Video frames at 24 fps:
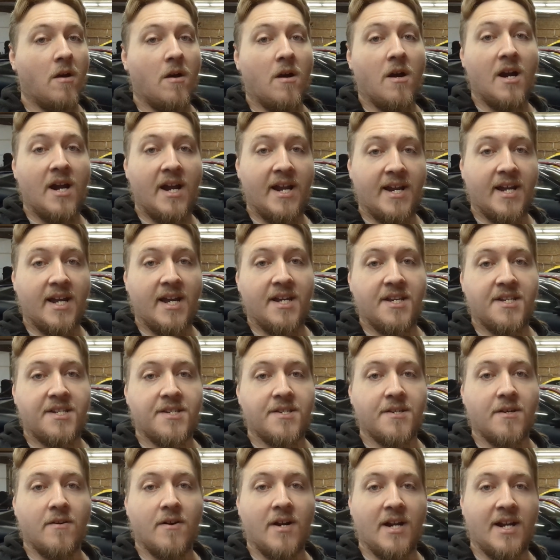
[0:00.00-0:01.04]
All right, guys,
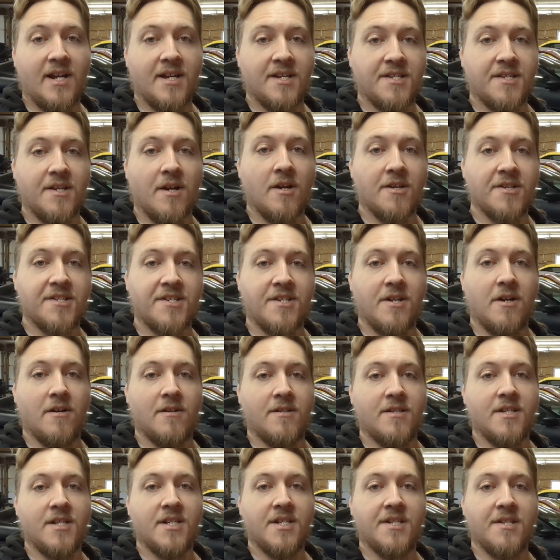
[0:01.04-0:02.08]
so I guess I'll
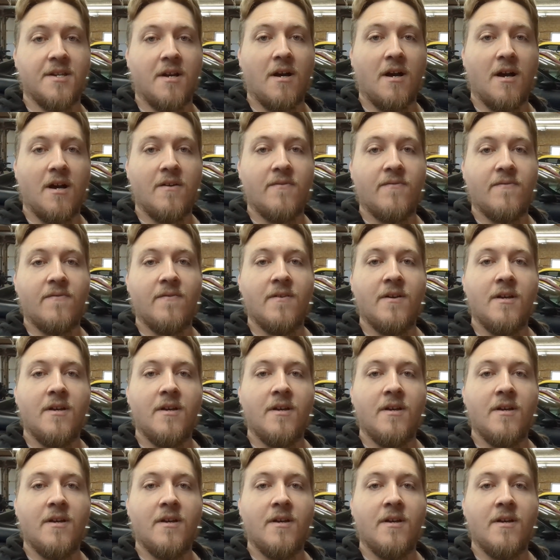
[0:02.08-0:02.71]
start this off